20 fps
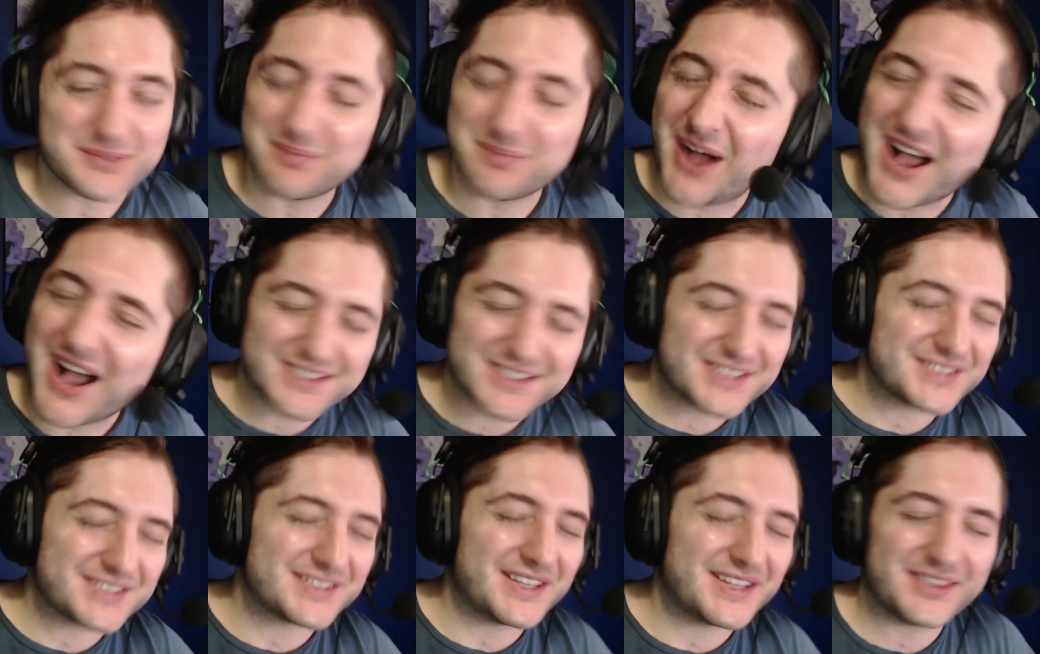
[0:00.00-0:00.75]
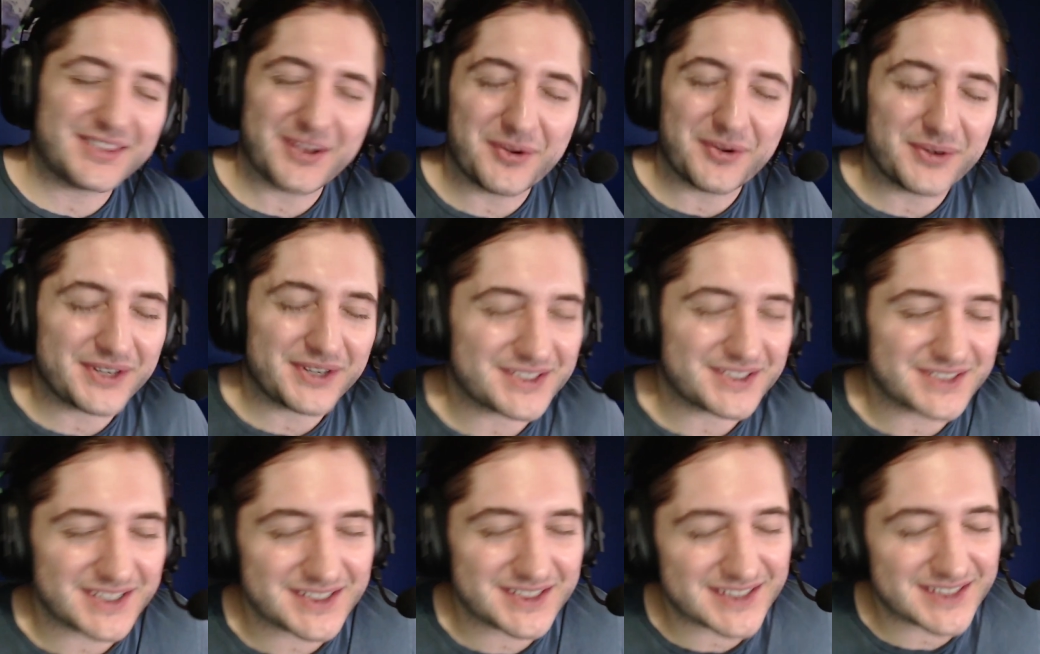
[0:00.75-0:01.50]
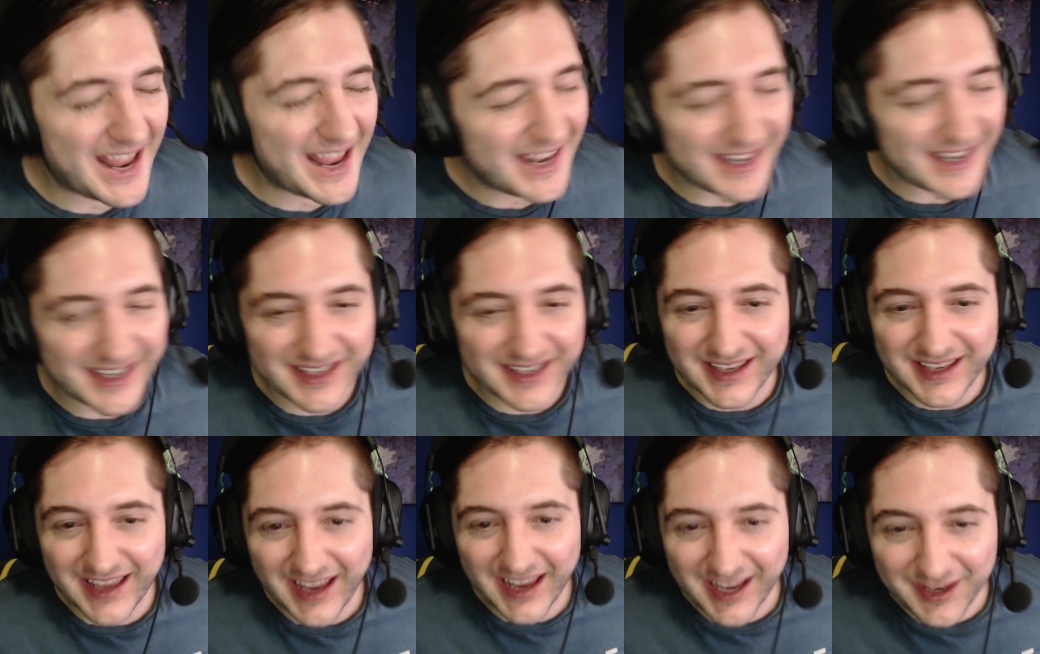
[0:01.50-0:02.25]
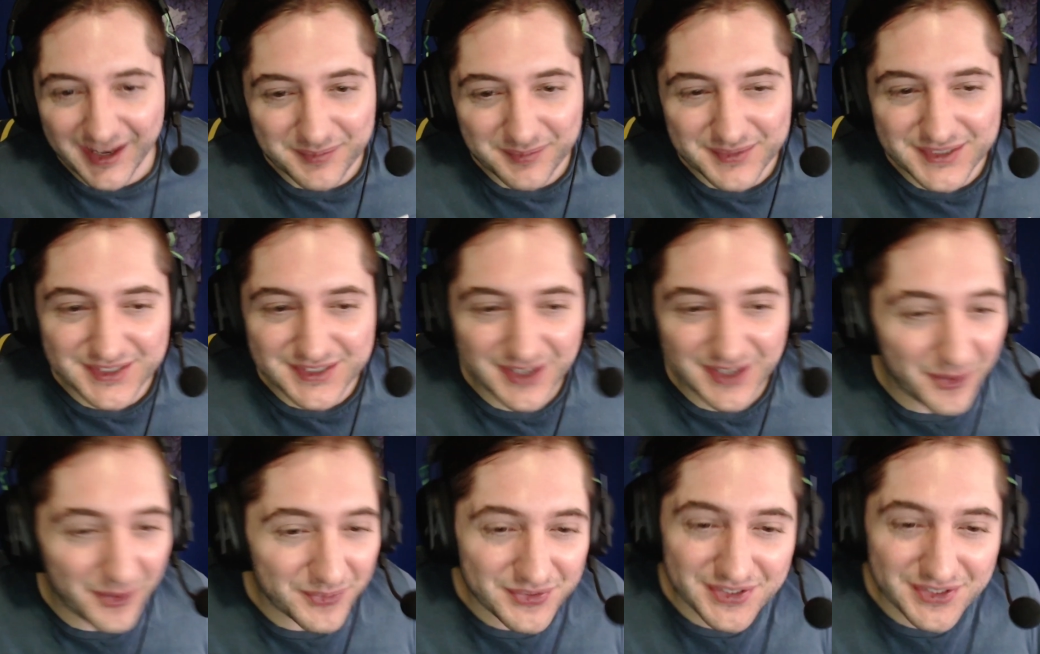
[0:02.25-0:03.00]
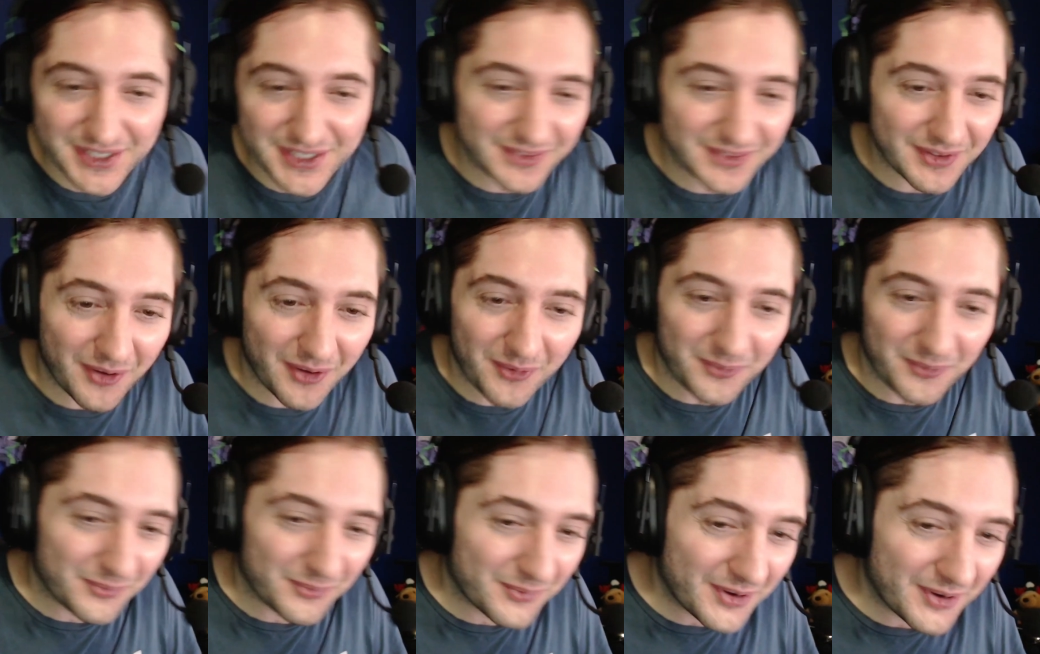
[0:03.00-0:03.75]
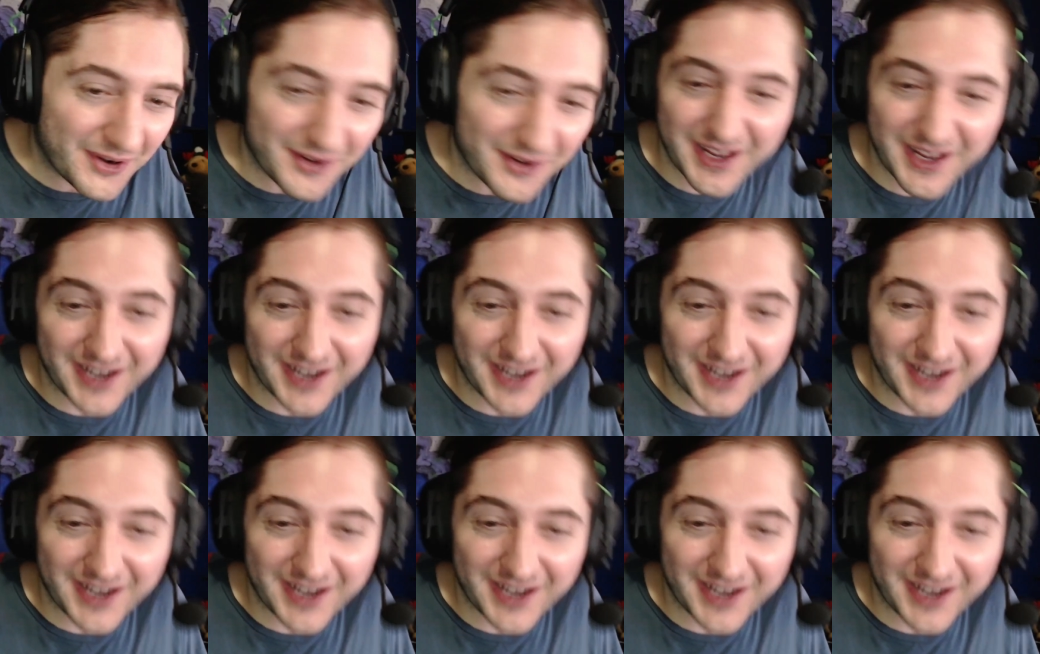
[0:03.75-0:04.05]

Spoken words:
bosses that don't exist, endgame zones that don't work,